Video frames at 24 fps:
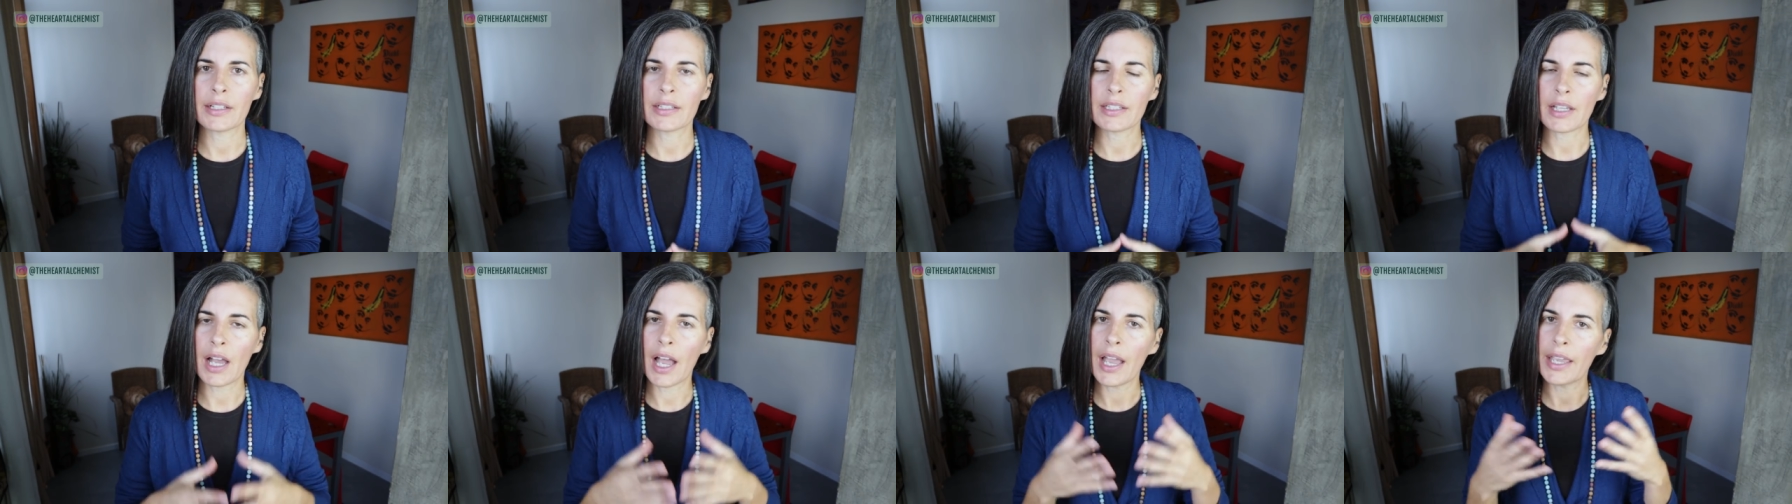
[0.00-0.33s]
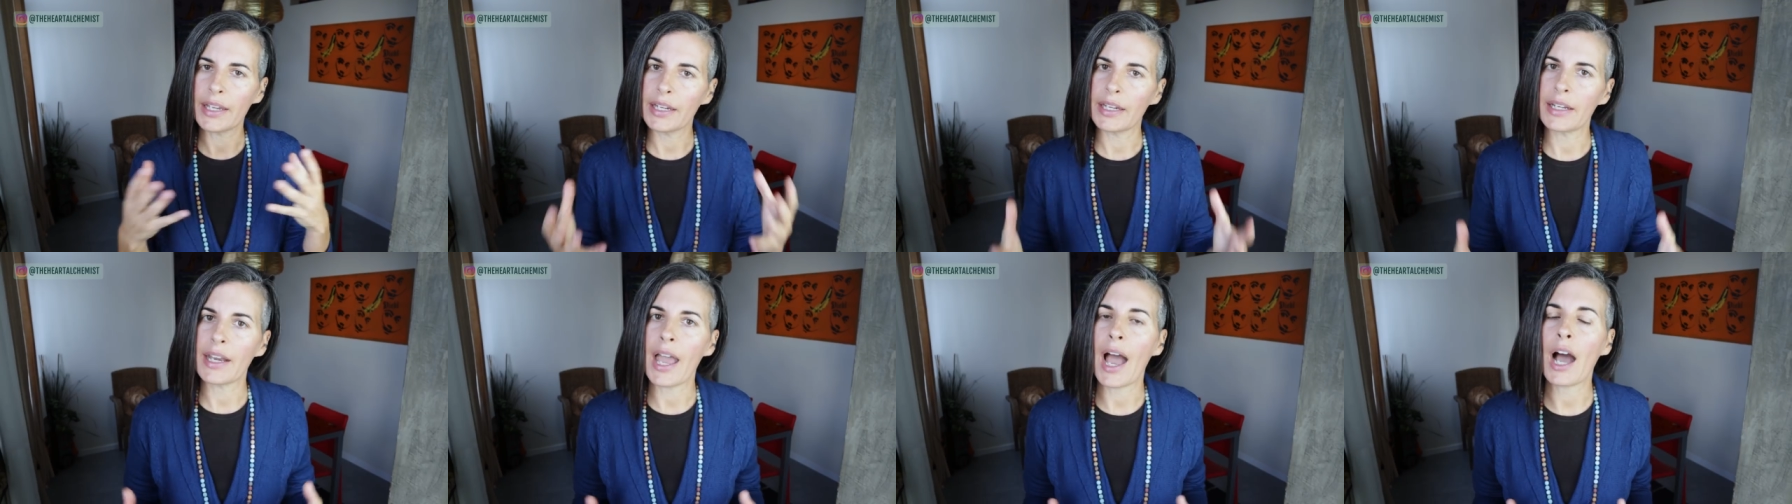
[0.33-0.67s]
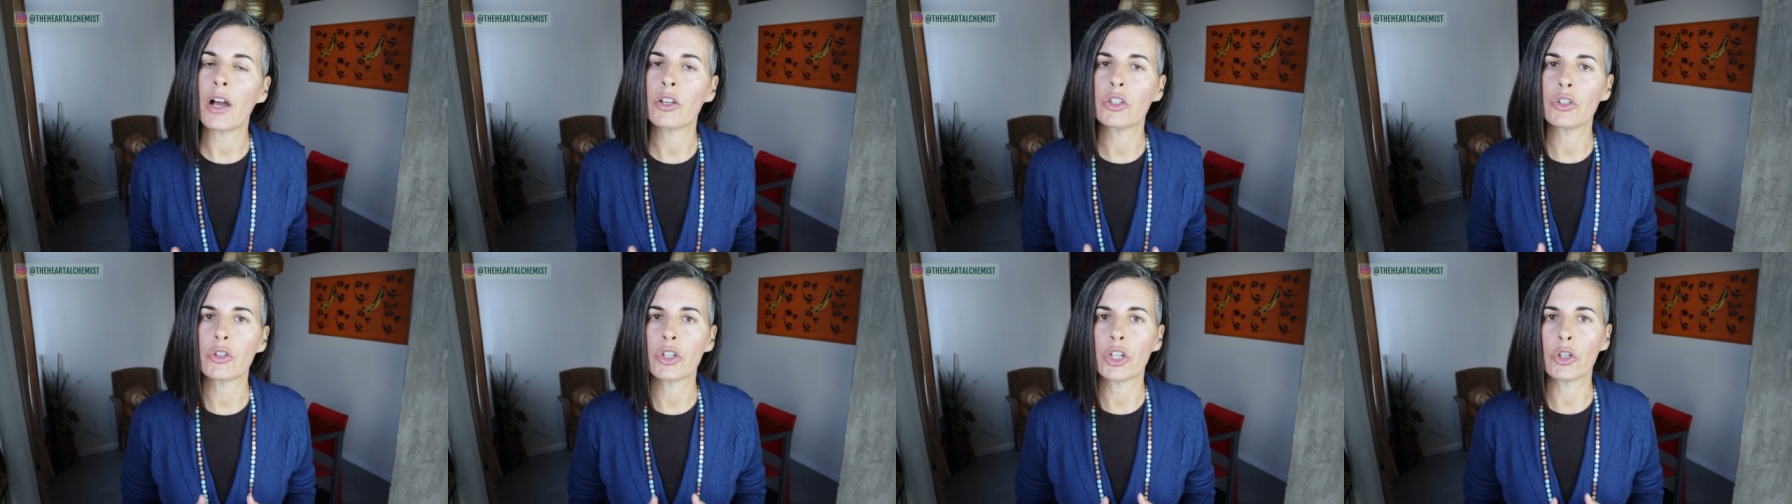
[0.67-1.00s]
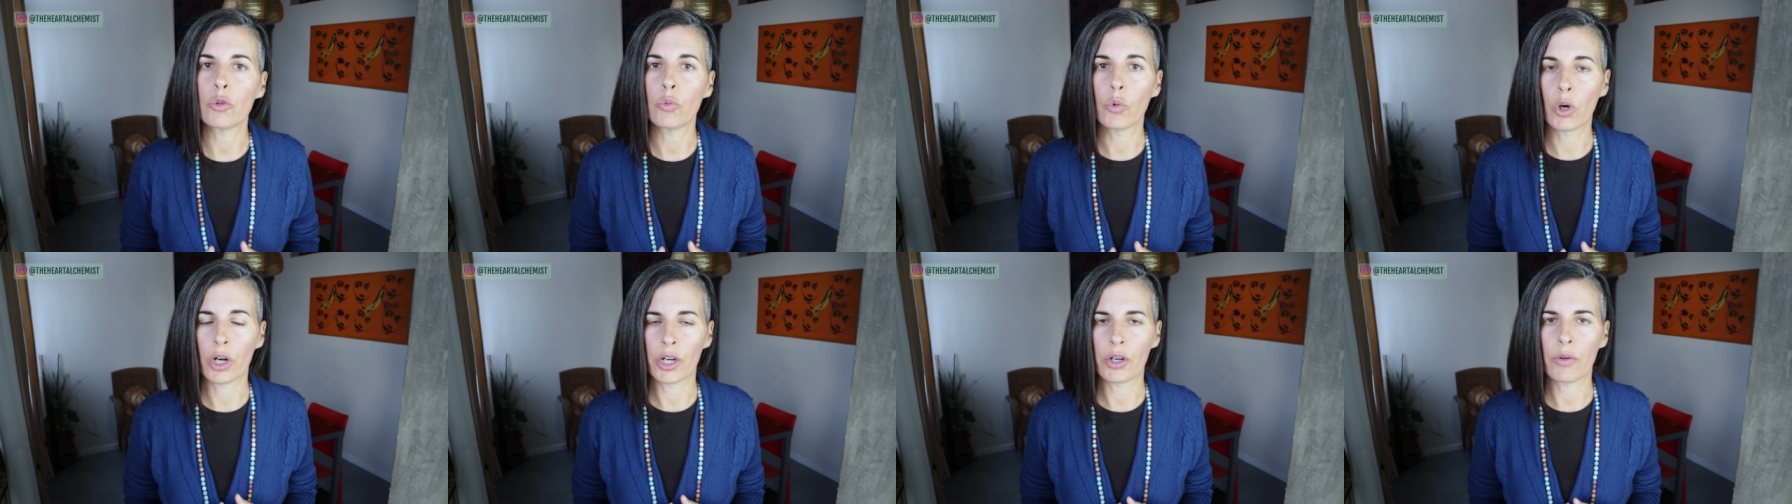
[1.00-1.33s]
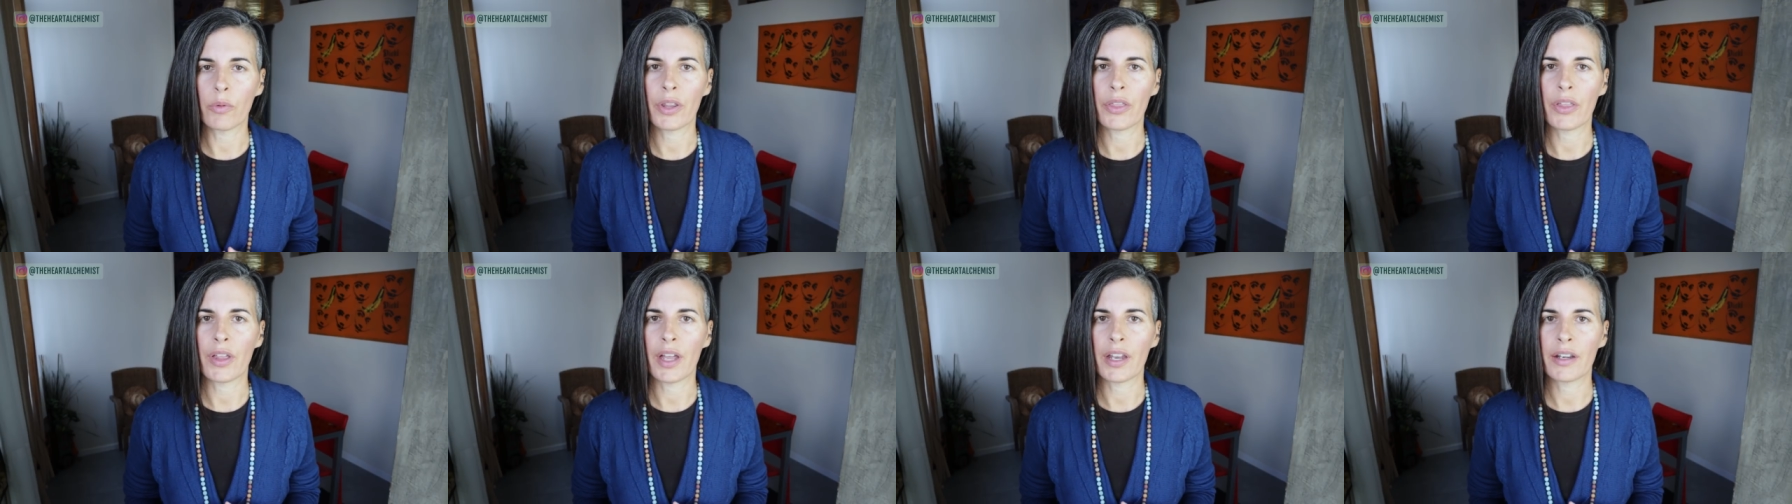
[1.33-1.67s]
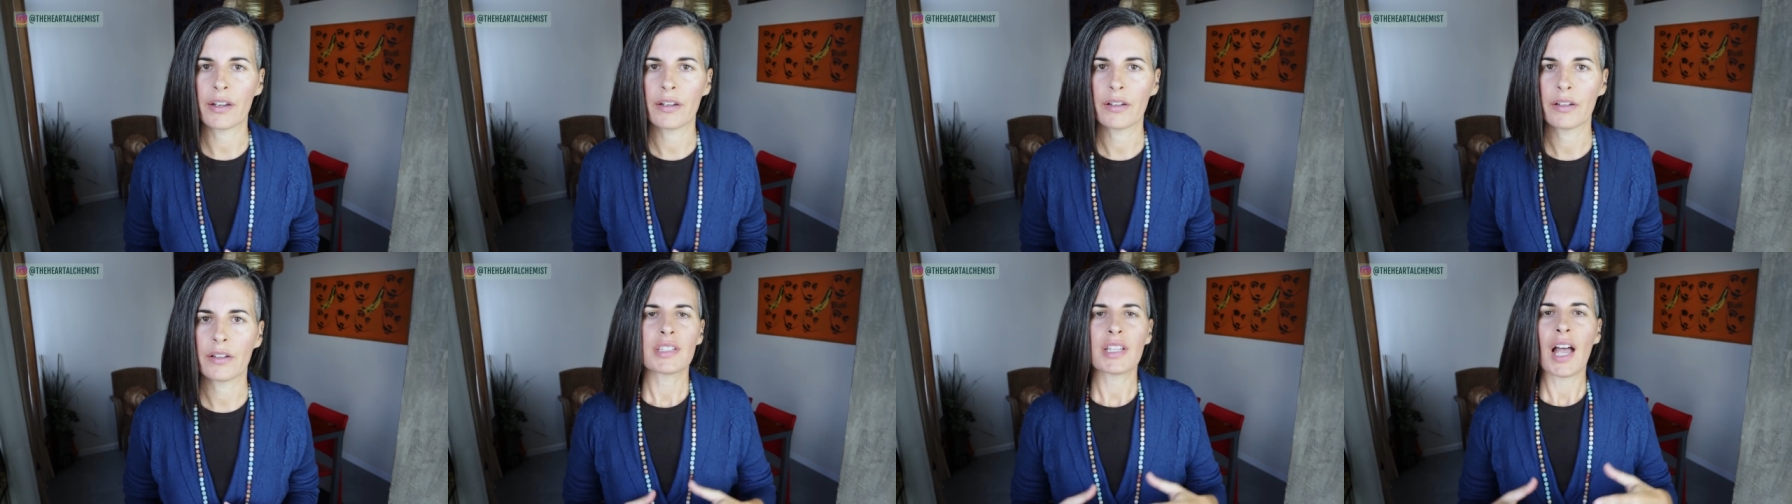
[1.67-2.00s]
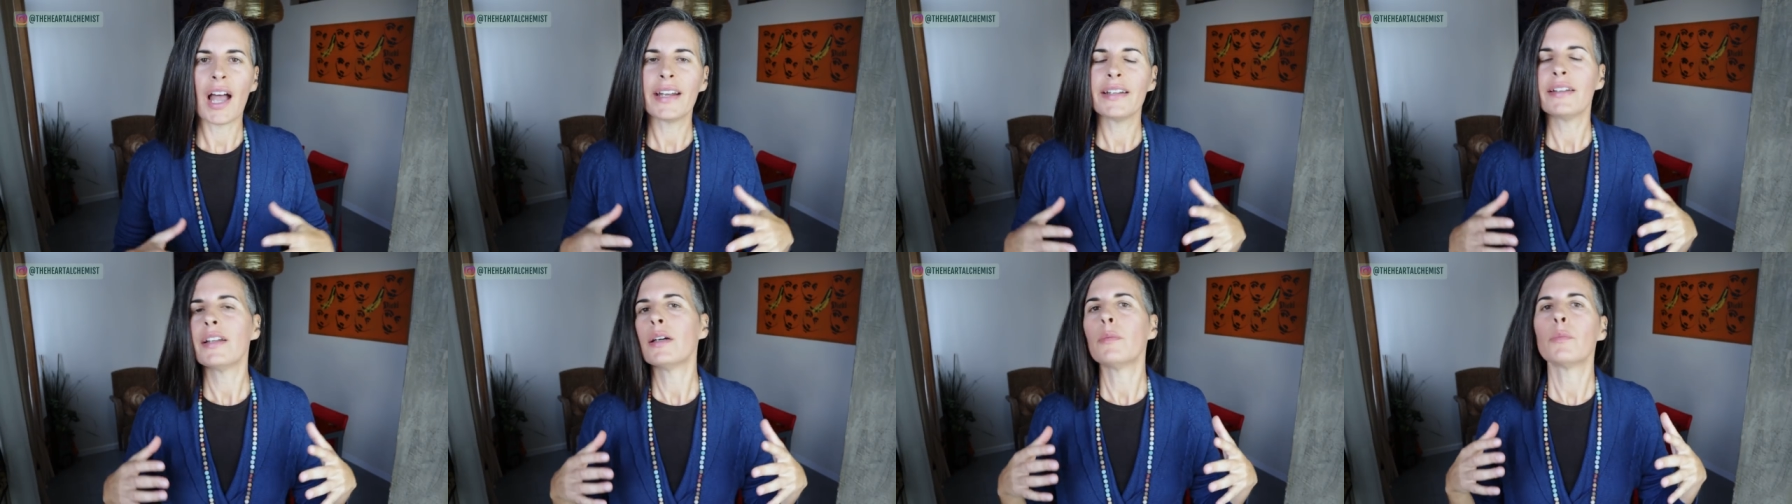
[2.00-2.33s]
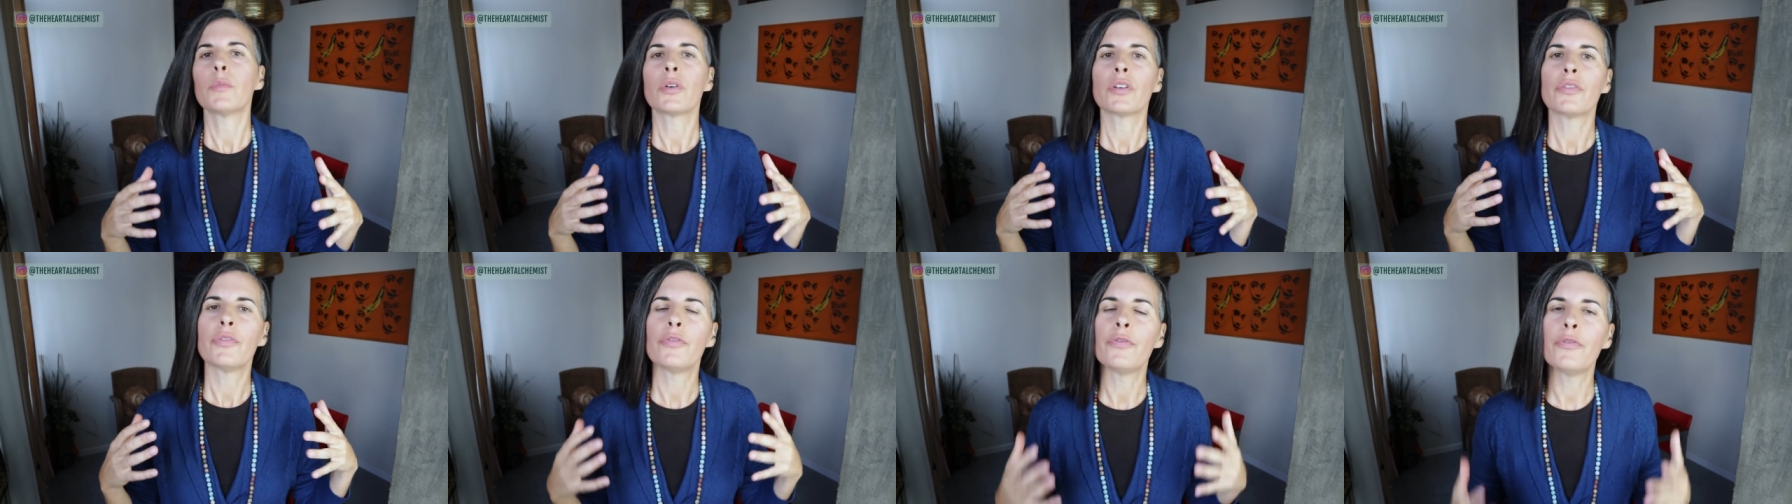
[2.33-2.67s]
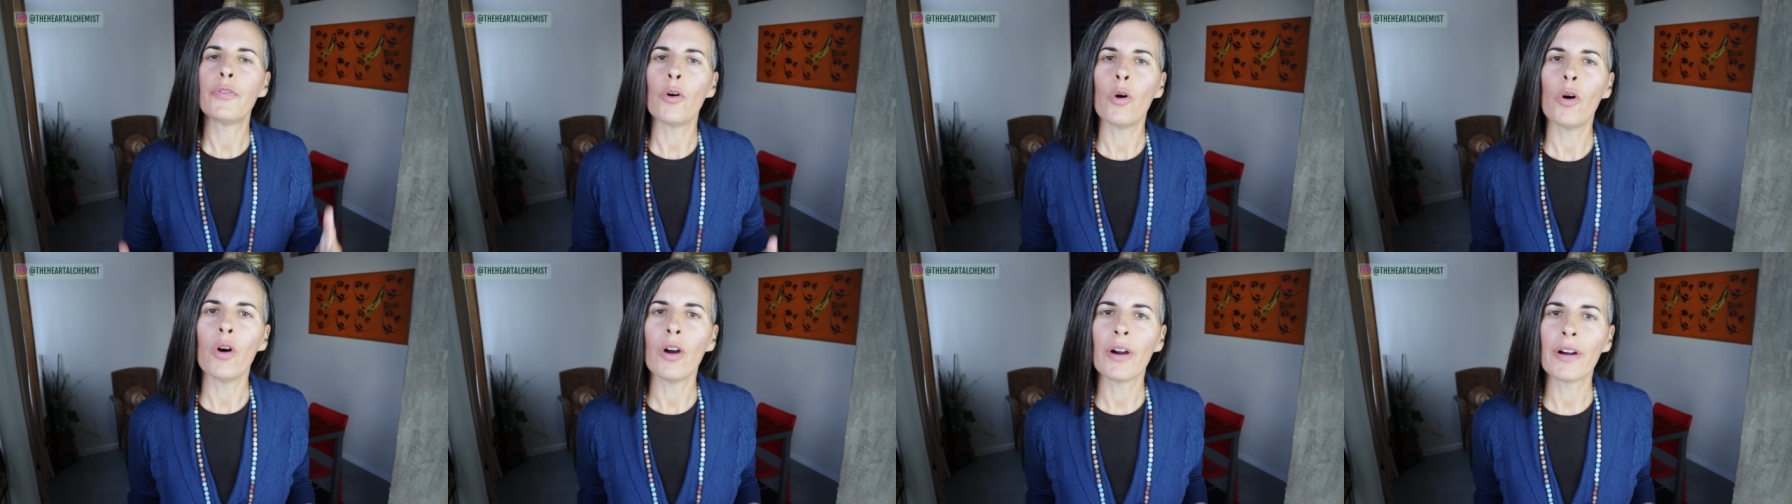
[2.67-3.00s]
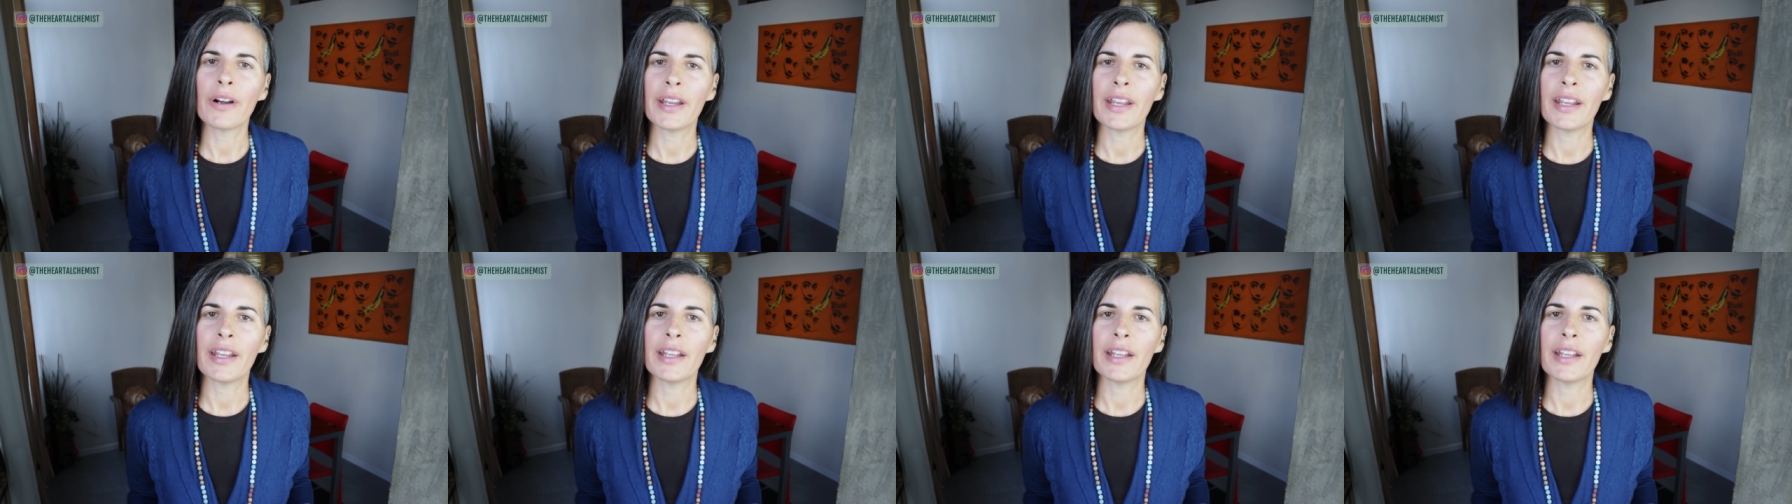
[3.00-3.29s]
anxiety and how you can work with it. Sign number four